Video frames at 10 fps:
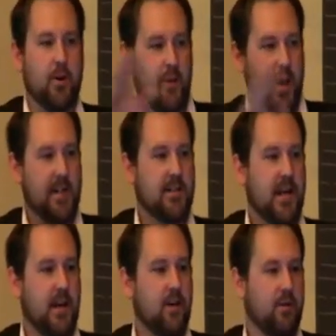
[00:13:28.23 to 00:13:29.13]
Create
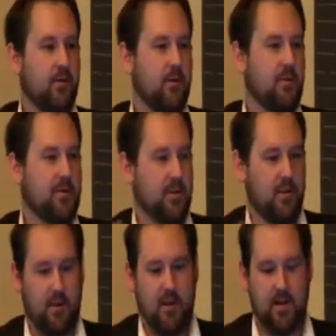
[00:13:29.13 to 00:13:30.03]
stakeholder groups
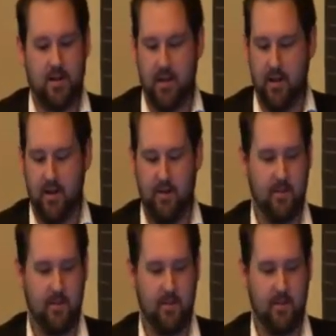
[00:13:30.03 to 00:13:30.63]
and send out